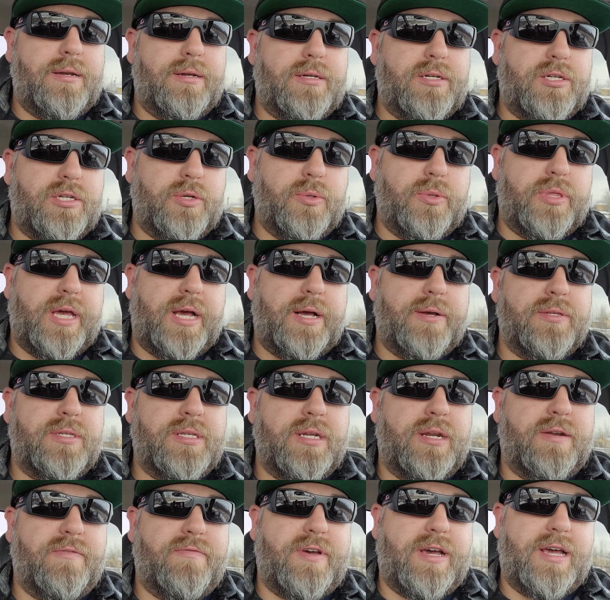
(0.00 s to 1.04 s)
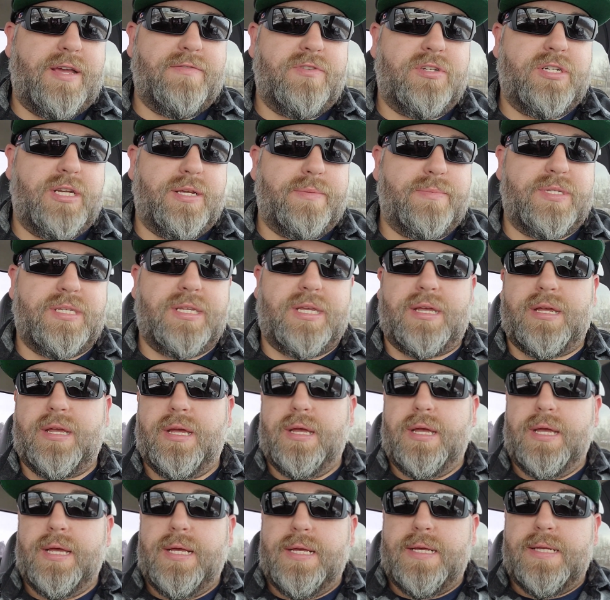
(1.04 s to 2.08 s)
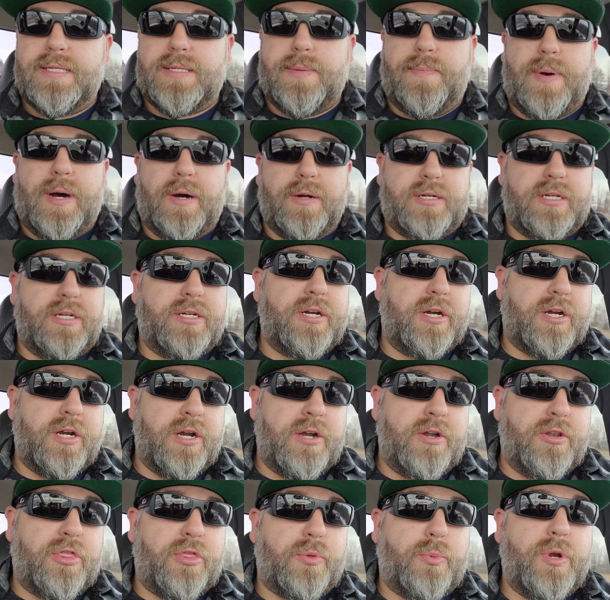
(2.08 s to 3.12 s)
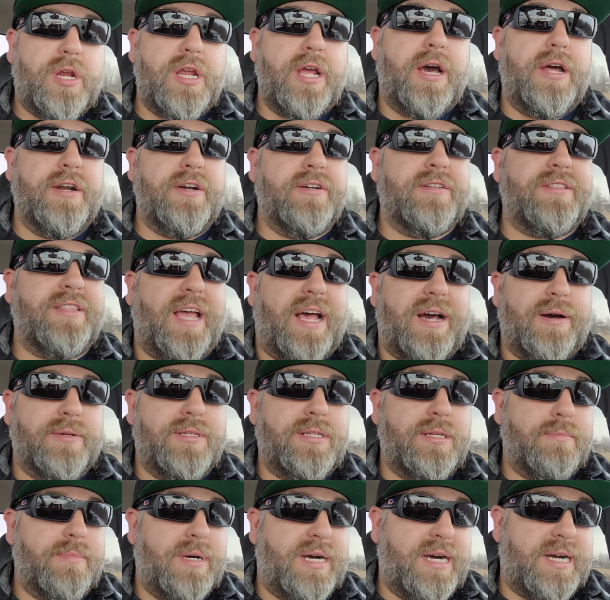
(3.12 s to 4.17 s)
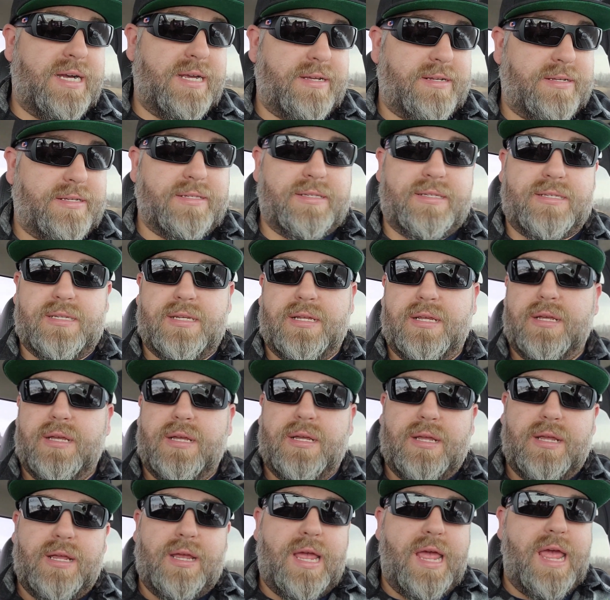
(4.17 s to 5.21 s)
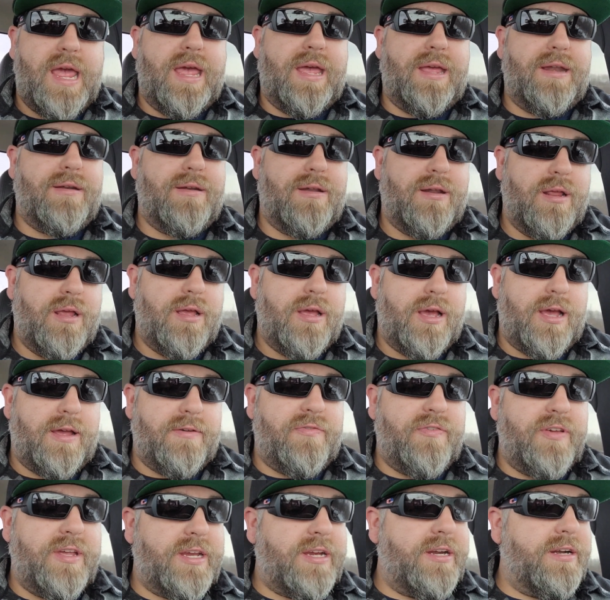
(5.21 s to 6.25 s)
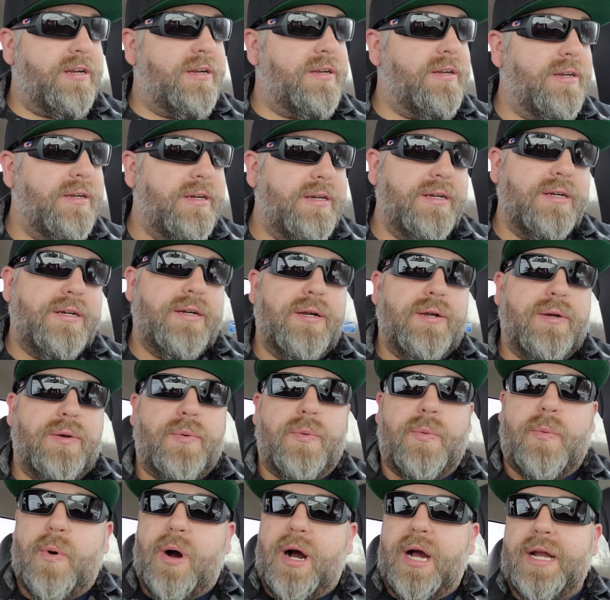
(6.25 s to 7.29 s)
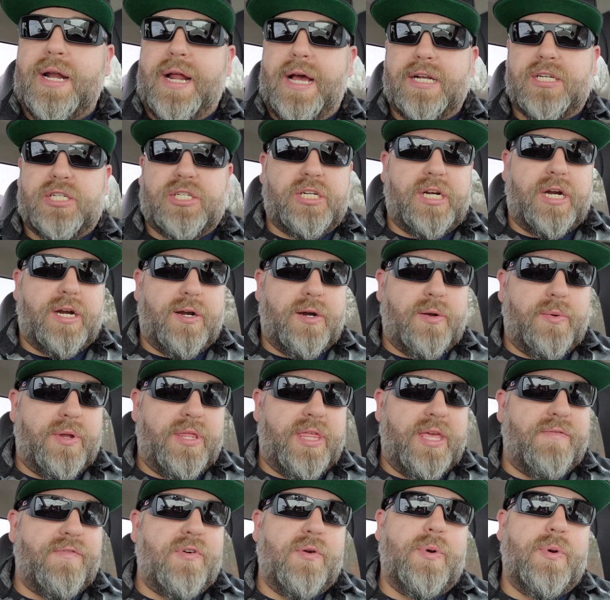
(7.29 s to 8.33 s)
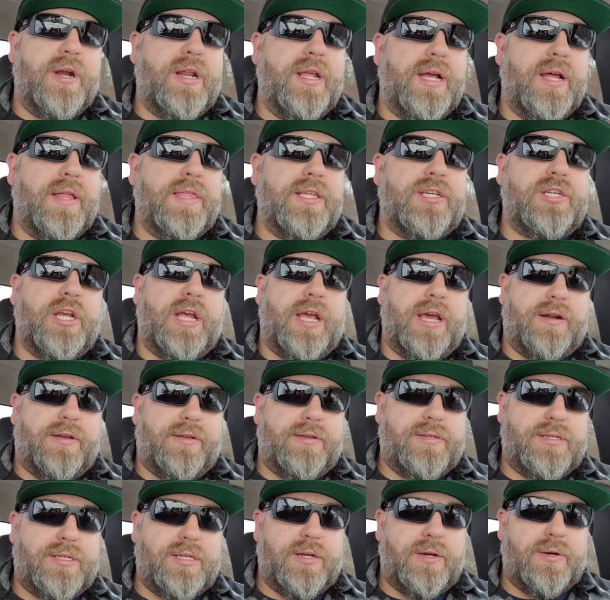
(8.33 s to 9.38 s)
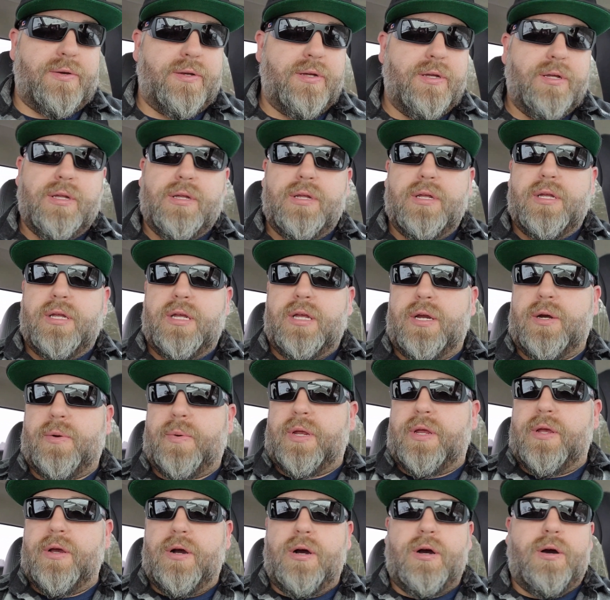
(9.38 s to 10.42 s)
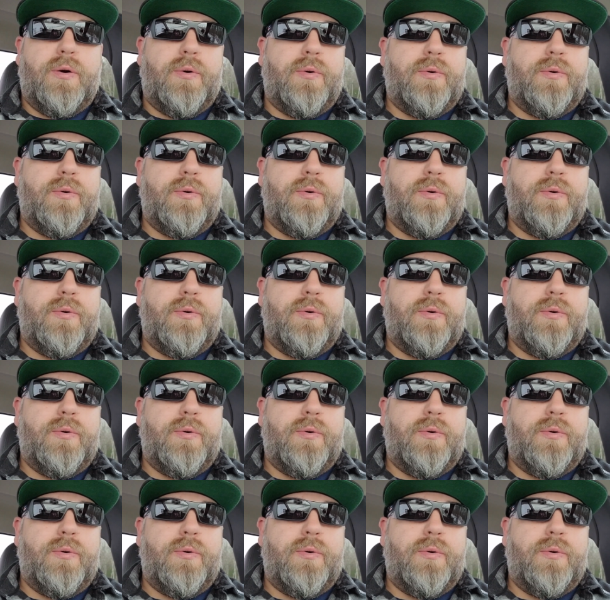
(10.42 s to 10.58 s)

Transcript: 2005 GMC is about to turn 300,000 miles, and I figured, why not share it with everybody on the channel? So here we go.